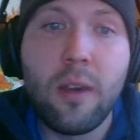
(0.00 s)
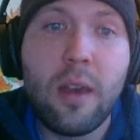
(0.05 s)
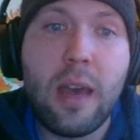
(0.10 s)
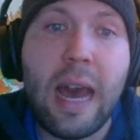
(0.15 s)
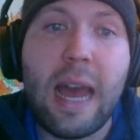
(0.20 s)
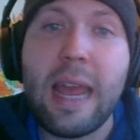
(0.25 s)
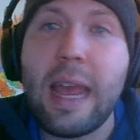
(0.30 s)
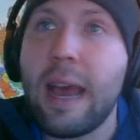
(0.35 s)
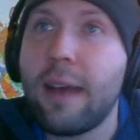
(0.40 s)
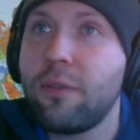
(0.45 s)

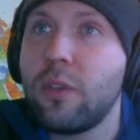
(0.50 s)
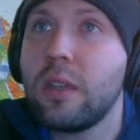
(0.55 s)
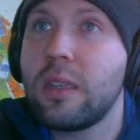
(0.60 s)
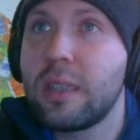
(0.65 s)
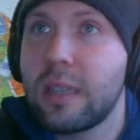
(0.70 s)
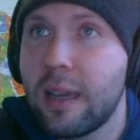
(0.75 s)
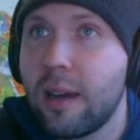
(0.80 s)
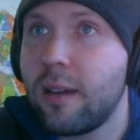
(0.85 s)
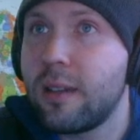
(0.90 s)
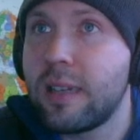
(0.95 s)
I have
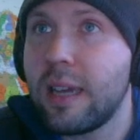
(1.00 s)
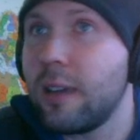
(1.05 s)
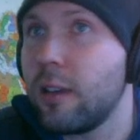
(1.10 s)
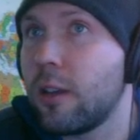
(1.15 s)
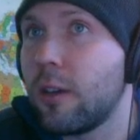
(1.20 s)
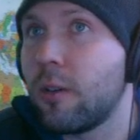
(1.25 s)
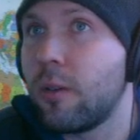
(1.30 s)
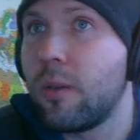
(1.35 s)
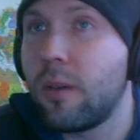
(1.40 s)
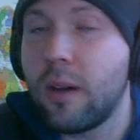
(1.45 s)
to tell
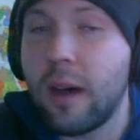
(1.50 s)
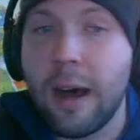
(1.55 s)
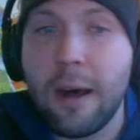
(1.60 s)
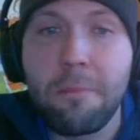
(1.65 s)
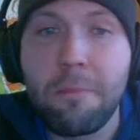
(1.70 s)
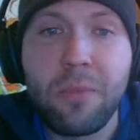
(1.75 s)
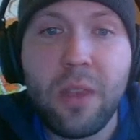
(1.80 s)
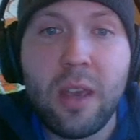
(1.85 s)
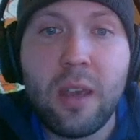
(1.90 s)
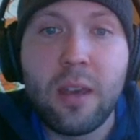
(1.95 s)
you,
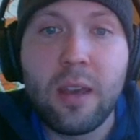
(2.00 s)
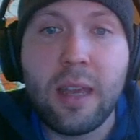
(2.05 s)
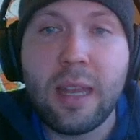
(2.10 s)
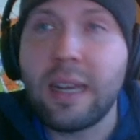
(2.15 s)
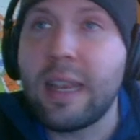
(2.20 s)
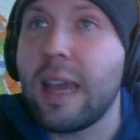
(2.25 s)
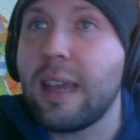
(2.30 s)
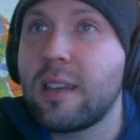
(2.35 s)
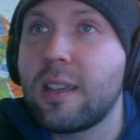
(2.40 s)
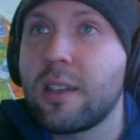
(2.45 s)
um, in
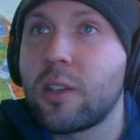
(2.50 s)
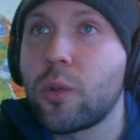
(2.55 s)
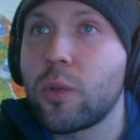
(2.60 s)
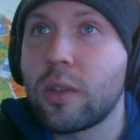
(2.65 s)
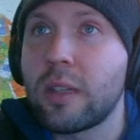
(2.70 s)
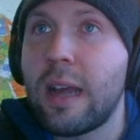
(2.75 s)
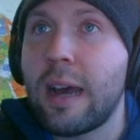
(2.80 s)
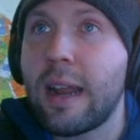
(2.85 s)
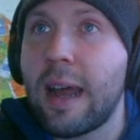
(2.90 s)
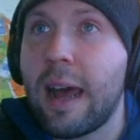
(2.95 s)
case this
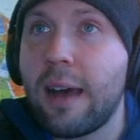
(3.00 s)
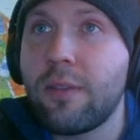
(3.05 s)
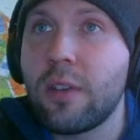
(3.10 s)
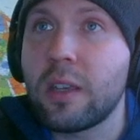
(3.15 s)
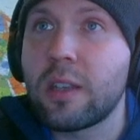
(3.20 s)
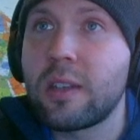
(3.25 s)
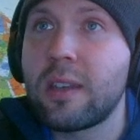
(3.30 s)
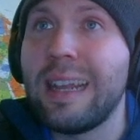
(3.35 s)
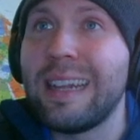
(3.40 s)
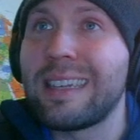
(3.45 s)
was not
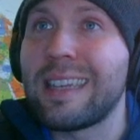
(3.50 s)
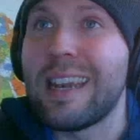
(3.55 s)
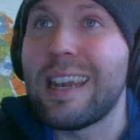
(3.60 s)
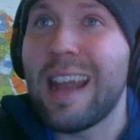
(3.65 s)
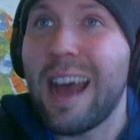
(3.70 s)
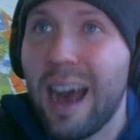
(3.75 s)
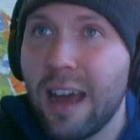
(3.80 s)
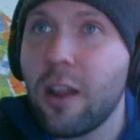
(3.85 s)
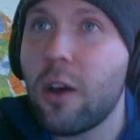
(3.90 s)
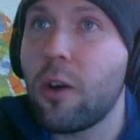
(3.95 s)
obvious, it is
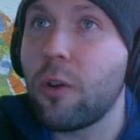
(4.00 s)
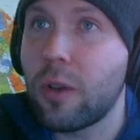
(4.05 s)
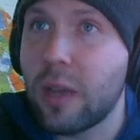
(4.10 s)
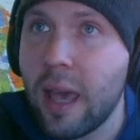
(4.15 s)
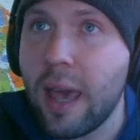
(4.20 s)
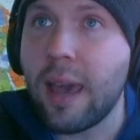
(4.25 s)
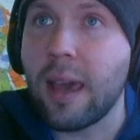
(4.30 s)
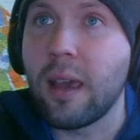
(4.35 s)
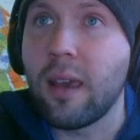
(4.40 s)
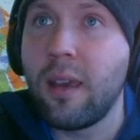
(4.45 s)
not
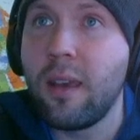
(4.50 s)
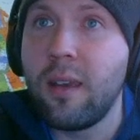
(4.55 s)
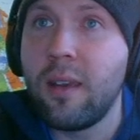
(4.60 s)
okay